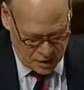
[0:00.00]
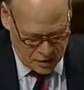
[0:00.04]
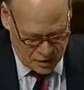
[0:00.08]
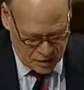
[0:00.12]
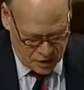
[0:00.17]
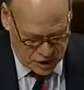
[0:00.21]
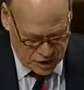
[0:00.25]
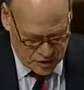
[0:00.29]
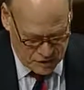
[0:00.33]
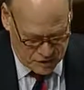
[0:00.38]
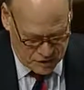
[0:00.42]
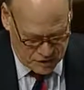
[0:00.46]

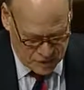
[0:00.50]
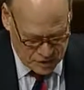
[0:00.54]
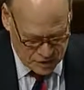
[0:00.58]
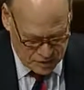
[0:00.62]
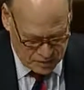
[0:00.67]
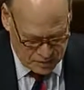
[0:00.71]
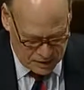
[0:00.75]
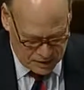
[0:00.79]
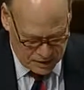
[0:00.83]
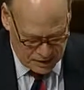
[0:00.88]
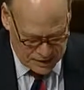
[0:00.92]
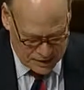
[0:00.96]
Such
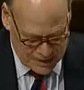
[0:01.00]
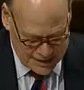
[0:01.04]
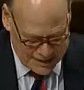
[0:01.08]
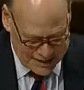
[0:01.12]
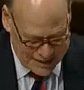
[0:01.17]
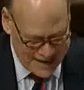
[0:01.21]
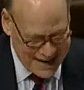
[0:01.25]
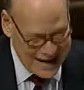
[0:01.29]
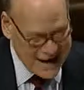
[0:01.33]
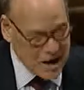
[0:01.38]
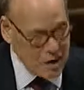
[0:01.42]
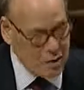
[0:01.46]
flexibility is
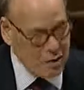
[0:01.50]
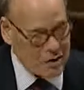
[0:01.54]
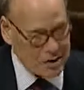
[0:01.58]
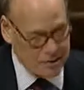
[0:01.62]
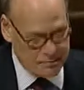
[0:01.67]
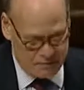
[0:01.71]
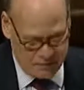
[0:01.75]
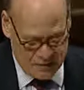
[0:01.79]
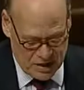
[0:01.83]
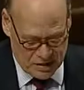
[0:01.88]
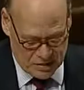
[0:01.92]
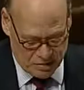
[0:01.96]
inherent
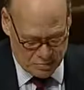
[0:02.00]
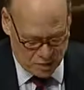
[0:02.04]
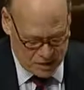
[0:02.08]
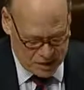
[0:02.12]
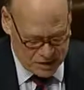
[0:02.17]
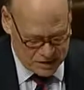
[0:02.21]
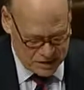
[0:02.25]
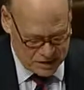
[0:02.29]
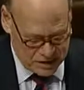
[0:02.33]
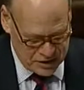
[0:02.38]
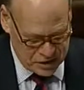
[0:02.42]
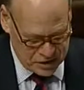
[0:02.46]
in the
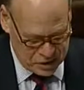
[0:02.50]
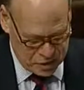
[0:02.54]
President's